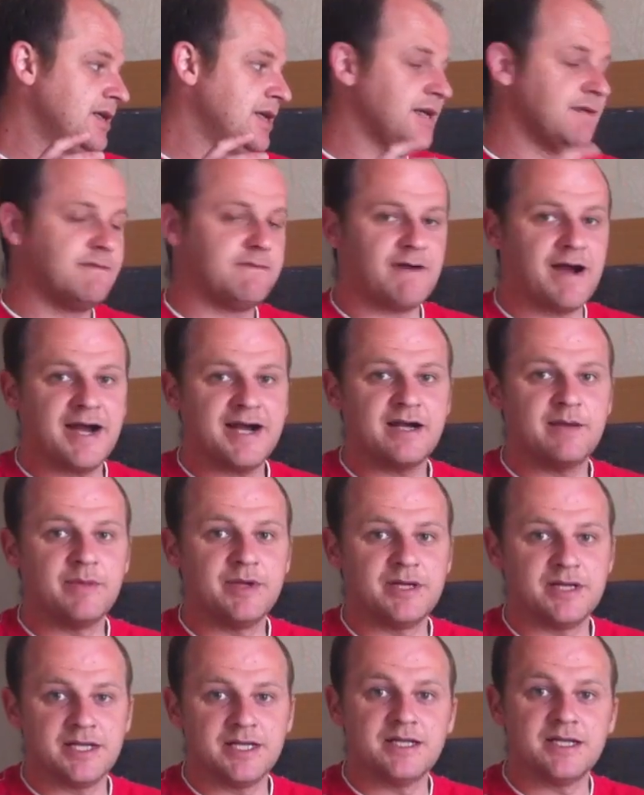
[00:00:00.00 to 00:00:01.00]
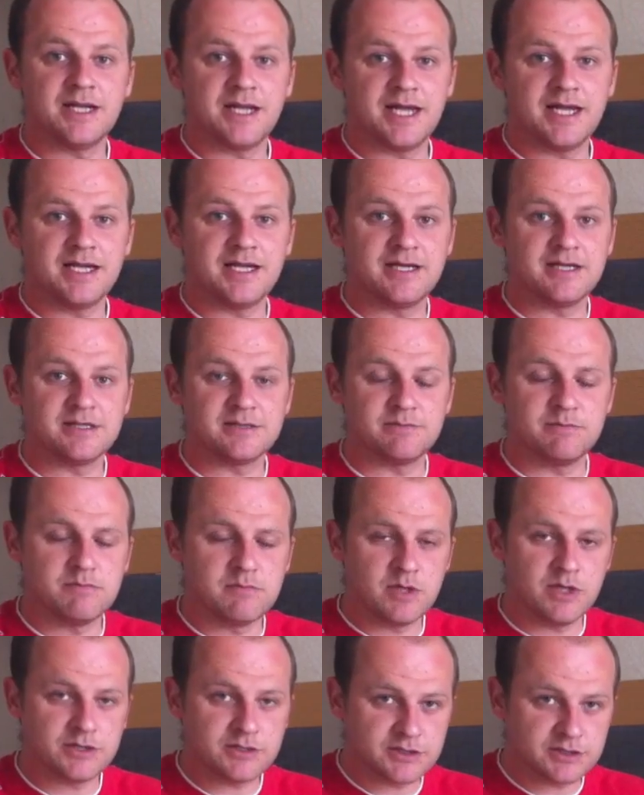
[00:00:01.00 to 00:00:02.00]
environment in the lake as
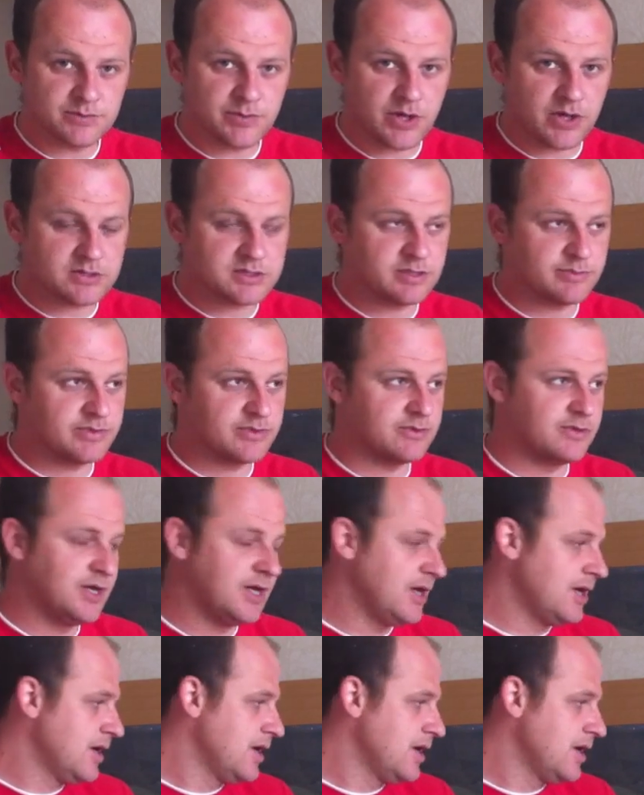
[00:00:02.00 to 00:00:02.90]
much as possible.